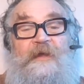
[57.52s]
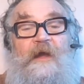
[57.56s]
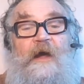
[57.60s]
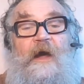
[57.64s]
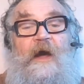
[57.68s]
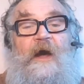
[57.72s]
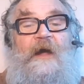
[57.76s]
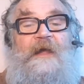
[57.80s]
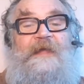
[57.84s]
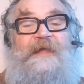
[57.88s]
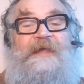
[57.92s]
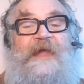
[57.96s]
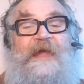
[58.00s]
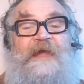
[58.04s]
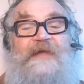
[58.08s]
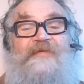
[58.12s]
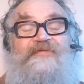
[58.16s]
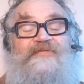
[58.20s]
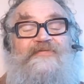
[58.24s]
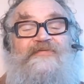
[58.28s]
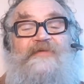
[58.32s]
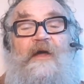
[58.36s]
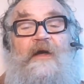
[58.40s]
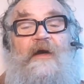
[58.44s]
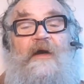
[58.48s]
I
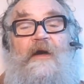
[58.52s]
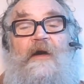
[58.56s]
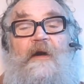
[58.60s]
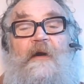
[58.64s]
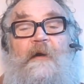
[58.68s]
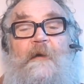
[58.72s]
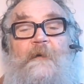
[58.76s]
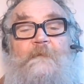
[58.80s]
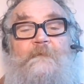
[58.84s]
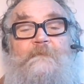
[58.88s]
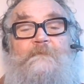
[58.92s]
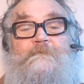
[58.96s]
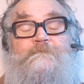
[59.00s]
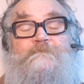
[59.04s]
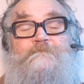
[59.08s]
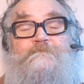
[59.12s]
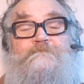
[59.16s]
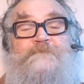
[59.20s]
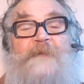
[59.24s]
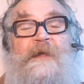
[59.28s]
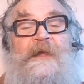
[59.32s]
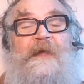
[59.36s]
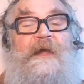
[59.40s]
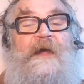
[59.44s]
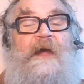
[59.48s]
guess um,
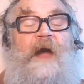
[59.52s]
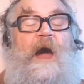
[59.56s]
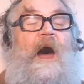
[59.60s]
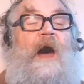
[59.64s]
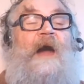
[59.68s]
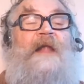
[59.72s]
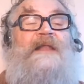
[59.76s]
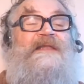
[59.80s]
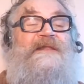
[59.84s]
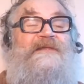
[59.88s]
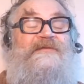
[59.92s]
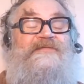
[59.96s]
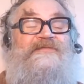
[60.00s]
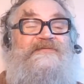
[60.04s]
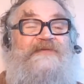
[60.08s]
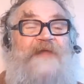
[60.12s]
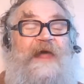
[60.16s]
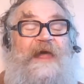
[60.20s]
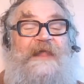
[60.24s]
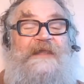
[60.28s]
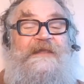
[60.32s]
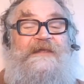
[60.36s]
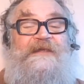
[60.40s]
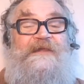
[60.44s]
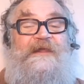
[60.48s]

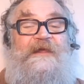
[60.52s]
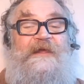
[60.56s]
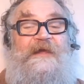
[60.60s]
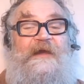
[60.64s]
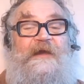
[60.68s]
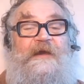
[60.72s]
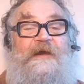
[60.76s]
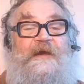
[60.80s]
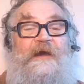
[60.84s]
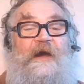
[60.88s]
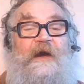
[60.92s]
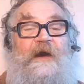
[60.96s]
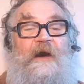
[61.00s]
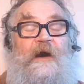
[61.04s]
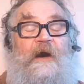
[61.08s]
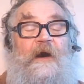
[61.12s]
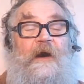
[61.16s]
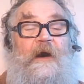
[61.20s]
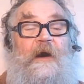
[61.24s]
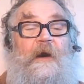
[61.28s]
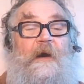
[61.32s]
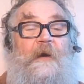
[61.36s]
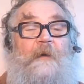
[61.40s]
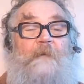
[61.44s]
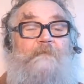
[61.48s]
understanding
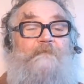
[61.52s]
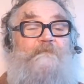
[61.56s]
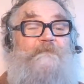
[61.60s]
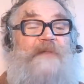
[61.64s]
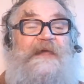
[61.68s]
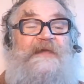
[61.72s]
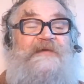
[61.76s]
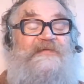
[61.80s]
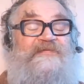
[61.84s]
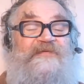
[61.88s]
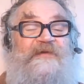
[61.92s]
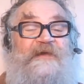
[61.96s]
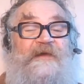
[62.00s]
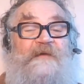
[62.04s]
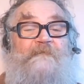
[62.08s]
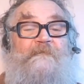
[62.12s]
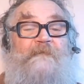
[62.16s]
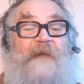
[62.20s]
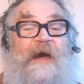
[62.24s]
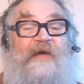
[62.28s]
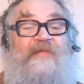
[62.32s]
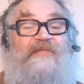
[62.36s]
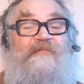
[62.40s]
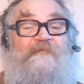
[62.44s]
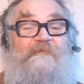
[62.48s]
uh, basic
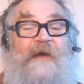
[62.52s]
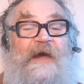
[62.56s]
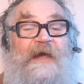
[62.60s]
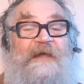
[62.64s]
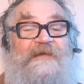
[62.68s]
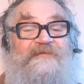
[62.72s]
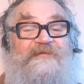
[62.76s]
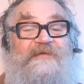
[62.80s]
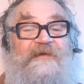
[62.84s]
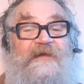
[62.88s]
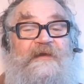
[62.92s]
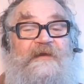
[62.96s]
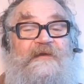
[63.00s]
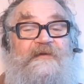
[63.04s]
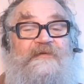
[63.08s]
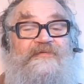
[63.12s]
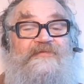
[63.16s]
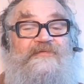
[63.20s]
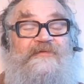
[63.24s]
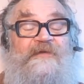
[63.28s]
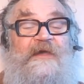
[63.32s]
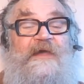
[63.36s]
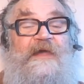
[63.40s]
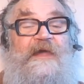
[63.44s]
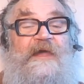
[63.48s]

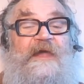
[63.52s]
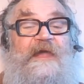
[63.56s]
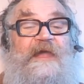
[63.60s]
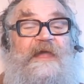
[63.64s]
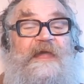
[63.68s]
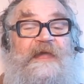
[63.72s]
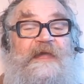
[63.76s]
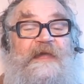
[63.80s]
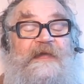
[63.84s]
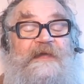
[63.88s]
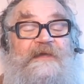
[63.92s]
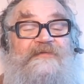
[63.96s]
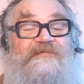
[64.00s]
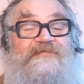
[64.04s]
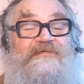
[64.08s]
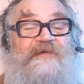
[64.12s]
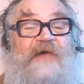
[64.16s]
mathematics is